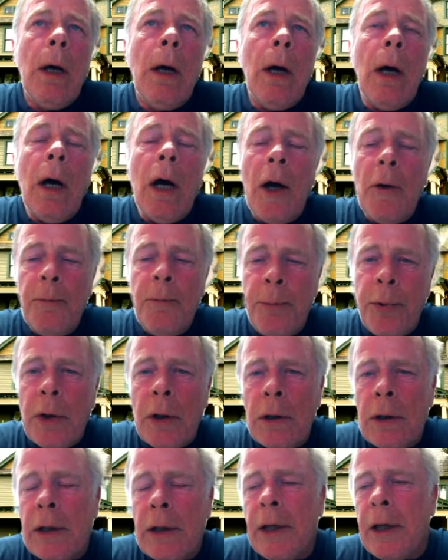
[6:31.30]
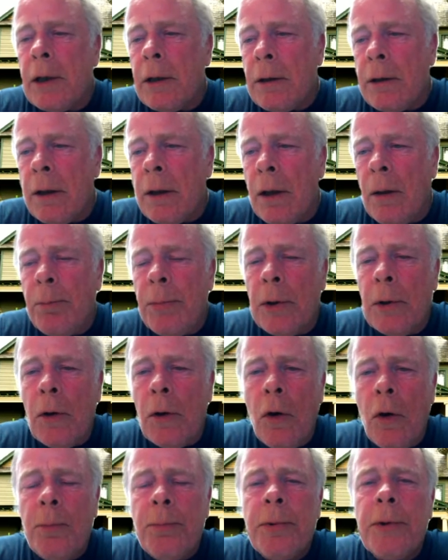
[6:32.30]
I've put a link
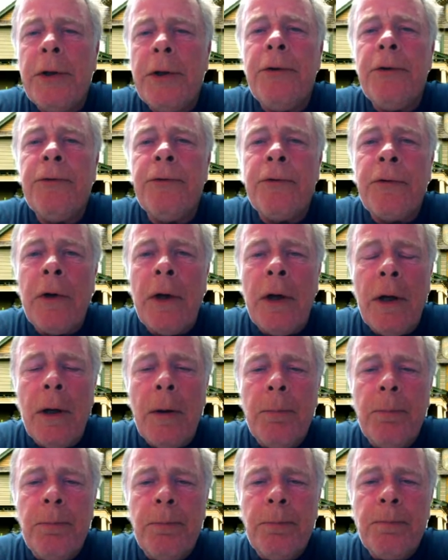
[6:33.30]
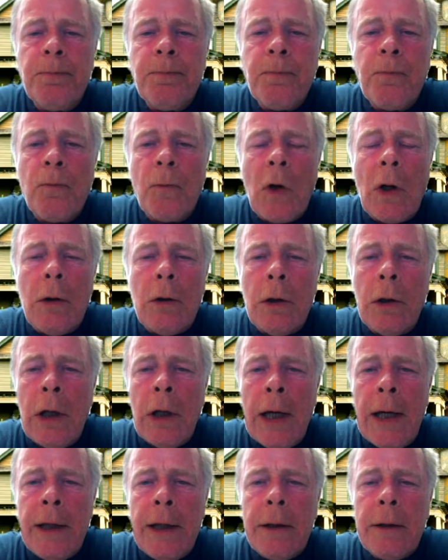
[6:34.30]
below. Please
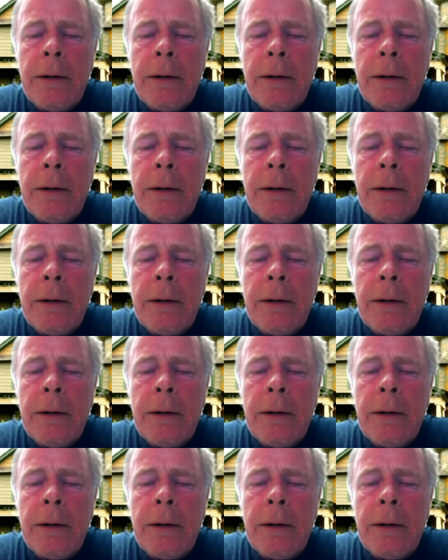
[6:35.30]
like,